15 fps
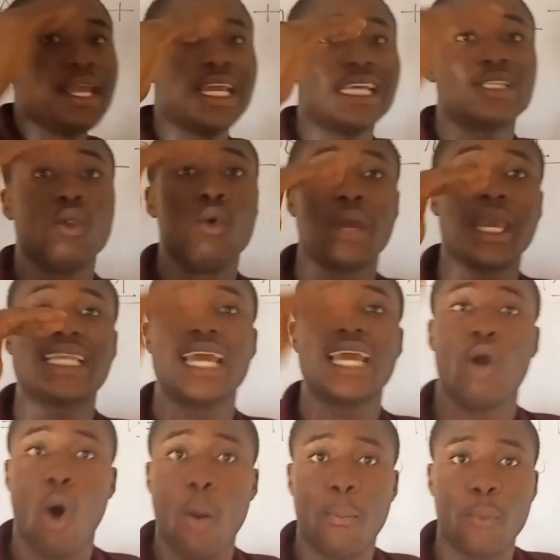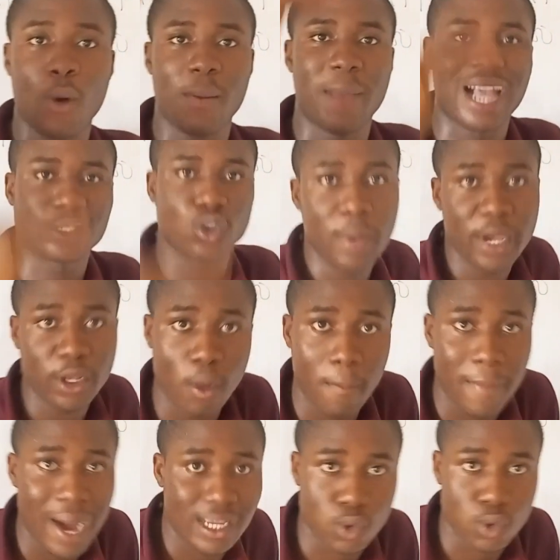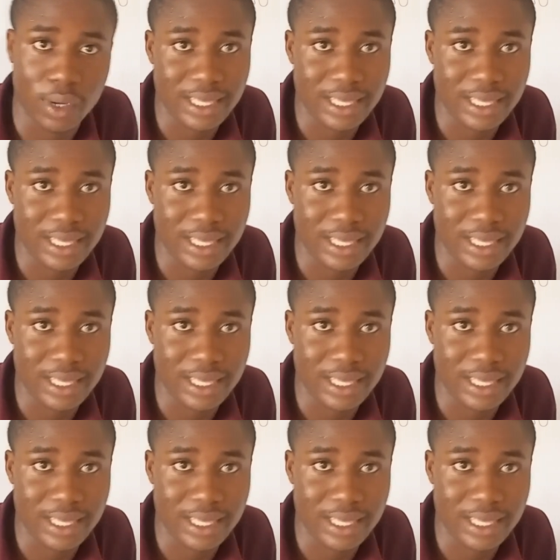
is located up, where the atomic number is